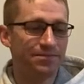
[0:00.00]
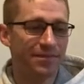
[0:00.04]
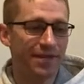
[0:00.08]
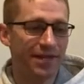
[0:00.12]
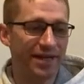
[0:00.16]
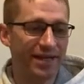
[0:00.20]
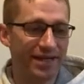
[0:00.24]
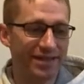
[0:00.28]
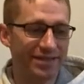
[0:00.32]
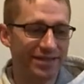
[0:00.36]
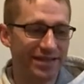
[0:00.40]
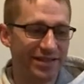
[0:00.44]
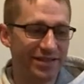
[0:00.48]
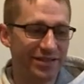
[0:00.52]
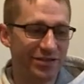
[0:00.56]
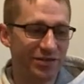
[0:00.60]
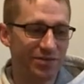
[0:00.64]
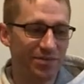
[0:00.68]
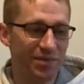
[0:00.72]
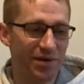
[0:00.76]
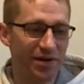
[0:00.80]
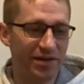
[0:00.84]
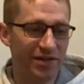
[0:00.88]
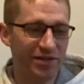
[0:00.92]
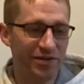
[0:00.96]
And I said, does your
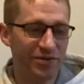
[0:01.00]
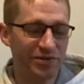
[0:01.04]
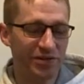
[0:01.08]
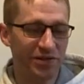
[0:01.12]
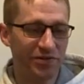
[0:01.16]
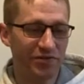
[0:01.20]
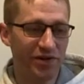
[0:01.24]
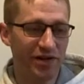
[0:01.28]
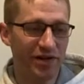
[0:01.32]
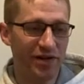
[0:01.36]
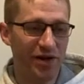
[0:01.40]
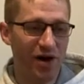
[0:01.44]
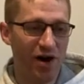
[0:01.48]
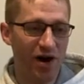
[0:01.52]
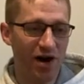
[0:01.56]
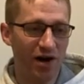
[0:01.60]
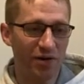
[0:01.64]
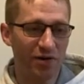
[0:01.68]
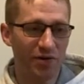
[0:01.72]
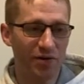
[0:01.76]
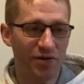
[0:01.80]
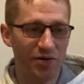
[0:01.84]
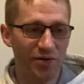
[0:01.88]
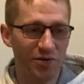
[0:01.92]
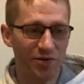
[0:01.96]
body usually run hot
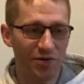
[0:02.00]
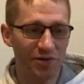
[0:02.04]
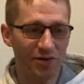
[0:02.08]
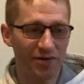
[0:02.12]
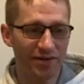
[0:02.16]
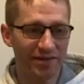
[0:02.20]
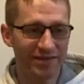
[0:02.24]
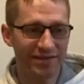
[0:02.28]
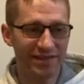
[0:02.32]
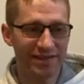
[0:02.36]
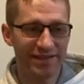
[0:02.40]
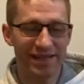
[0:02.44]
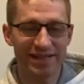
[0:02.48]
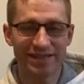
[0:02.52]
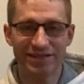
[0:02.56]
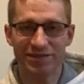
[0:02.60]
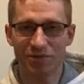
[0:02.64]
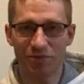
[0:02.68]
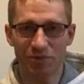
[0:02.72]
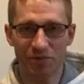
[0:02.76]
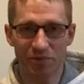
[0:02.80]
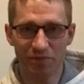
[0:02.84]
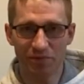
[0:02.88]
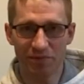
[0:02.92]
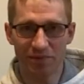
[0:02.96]
or cold? He's like, that's a
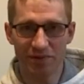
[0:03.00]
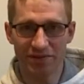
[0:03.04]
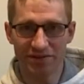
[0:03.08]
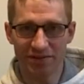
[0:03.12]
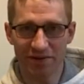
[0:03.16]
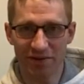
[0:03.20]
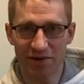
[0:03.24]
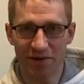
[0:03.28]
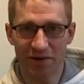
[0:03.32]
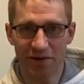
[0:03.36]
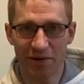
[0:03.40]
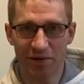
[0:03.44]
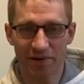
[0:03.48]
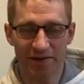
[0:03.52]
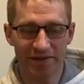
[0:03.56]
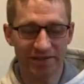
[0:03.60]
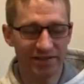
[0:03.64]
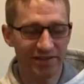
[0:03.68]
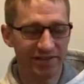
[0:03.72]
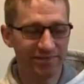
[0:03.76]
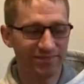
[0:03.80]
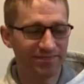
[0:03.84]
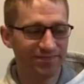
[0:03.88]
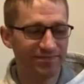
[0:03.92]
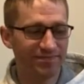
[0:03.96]
bizarre
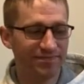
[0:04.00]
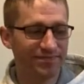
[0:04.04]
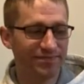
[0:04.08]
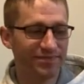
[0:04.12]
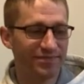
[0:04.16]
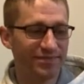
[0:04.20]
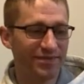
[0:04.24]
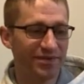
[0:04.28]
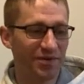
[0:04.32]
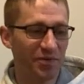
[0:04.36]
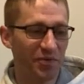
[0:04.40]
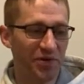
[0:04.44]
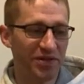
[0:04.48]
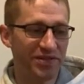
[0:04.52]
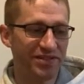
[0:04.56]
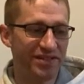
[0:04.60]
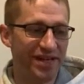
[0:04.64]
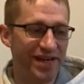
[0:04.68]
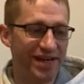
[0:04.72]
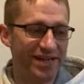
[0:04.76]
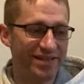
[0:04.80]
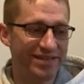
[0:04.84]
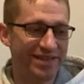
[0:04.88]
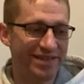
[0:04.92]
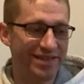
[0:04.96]
question. The reason I
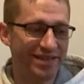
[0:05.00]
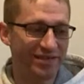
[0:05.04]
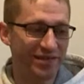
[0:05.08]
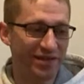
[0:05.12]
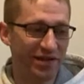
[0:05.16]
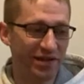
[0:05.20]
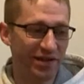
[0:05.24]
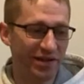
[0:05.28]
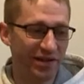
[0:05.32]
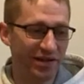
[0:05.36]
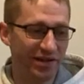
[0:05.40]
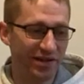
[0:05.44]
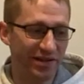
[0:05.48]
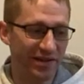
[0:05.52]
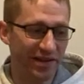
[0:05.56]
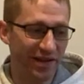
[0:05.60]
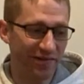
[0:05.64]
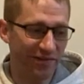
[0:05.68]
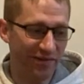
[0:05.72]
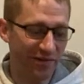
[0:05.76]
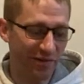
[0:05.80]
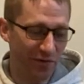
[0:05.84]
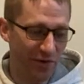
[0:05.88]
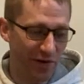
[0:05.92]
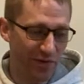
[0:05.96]
asked that is if
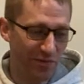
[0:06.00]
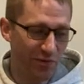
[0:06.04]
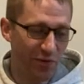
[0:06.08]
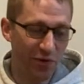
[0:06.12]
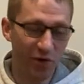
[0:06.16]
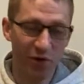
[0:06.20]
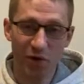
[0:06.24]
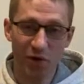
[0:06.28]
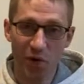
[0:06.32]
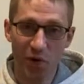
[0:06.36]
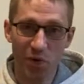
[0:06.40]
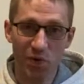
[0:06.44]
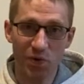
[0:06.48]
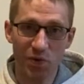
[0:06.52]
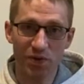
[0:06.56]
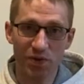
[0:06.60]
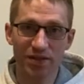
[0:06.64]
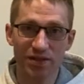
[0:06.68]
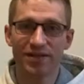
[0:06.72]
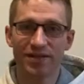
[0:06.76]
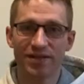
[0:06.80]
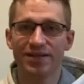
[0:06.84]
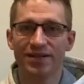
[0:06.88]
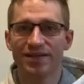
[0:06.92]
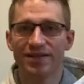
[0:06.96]
they run more cold,
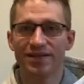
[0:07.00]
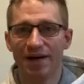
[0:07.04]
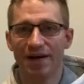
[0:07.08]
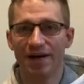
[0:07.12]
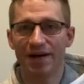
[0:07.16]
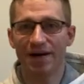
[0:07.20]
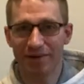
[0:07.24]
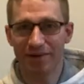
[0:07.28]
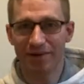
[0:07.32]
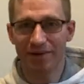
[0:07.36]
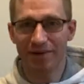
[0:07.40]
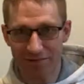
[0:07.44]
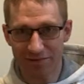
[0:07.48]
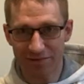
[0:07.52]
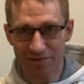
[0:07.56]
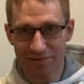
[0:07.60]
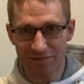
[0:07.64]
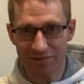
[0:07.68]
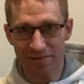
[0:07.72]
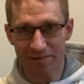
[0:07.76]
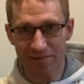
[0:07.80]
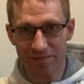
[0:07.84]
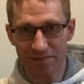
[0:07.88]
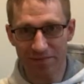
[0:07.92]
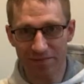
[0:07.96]
I'm giving them
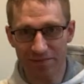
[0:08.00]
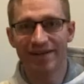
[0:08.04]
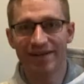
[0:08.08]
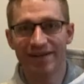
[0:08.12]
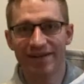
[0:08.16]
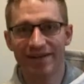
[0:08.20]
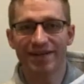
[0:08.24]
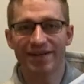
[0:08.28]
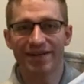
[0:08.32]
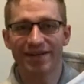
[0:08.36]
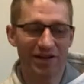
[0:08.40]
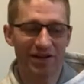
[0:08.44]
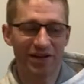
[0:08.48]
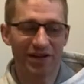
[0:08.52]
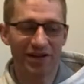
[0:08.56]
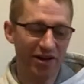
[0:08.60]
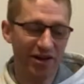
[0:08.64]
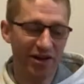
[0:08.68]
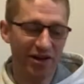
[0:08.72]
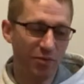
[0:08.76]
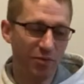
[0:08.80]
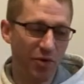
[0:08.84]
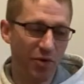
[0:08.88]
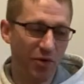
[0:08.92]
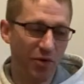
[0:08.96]
ripe. If they
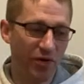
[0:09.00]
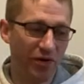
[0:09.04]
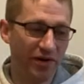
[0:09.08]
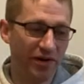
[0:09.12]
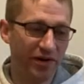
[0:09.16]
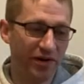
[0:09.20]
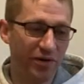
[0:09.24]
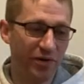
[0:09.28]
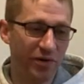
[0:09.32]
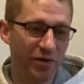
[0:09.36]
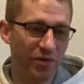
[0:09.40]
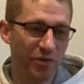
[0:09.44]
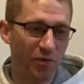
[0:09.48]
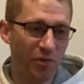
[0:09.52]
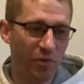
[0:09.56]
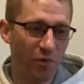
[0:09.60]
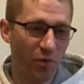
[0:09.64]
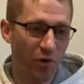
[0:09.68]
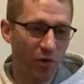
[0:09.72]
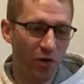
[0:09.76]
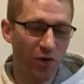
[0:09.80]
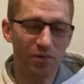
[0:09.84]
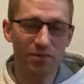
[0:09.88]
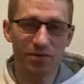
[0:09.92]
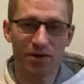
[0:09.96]
run more
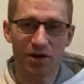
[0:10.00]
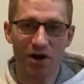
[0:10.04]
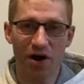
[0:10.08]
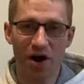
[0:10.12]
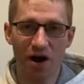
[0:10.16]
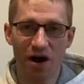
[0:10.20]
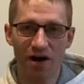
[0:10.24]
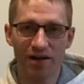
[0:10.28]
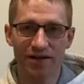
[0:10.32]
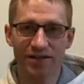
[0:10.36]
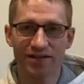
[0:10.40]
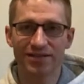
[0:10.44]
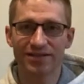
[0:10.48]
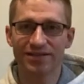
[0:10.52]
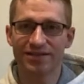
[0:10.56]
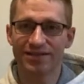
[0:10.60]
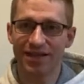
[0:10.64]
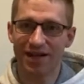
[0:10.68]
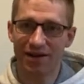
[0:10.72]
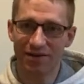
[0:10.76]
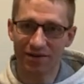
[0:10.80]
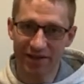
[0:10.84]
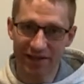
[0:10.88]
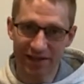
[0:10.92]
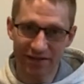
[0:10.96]
warm or hot,
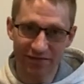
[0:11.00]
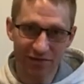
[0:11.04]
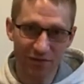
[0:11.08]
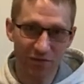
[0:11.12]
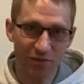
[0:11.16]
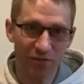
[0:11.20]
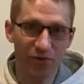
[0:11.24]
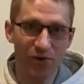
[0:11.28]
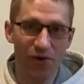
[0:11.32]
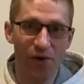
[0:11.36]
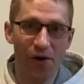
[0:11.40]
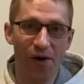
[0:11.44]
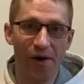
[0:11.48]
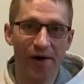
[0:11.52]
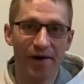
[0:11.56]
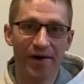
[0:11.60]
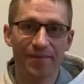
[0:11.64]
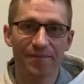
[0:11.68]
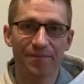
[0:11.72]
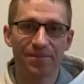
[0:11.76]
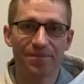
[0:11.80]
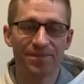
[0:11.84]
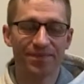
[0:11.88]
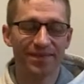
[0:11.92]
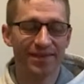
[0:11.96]
I'll give them raw.
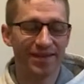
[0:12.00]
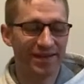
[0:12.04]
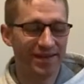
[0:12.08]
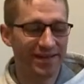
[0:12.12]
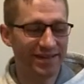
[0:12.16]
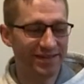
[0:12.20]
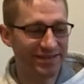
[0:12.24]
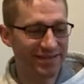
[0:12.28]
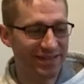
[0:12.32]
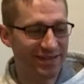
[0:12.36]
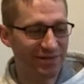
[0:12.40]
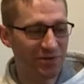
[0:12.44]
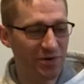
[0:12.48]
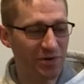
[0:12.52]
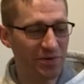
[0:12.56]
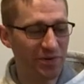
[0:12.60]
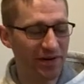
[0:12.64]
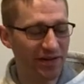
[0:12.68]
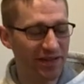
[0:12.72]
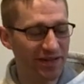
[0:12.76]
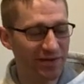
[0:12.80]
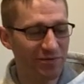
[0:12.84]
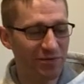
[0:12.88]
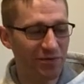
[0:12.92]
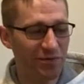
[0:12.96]
He said, well, I
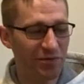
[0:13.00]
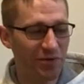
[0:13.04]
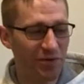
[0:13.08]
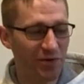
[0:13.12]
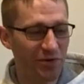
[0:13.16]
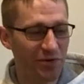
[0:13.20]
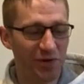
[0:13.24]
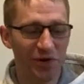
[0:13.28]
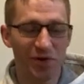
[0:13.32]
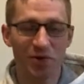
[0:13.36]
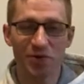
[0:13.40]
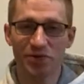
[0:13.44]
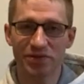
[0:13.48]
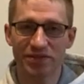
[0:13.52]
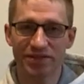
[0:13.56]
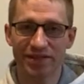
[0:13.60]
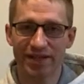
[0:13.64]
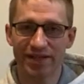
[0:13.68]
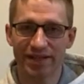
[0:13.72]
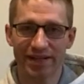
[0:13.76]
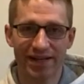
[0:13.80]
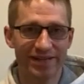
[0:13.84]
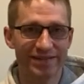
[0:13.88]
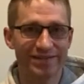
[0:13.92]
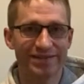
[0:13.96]
think we're more on the cold side.
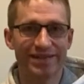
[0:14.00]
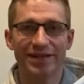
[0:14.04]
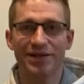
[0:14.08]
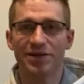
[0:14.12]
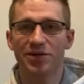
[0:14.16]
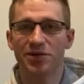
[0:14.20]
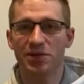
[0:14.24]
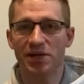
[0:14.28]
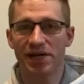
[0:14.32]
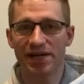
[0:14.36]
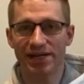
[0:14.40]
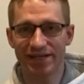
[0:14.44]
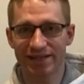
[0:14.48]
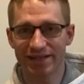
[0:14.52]
I said, great.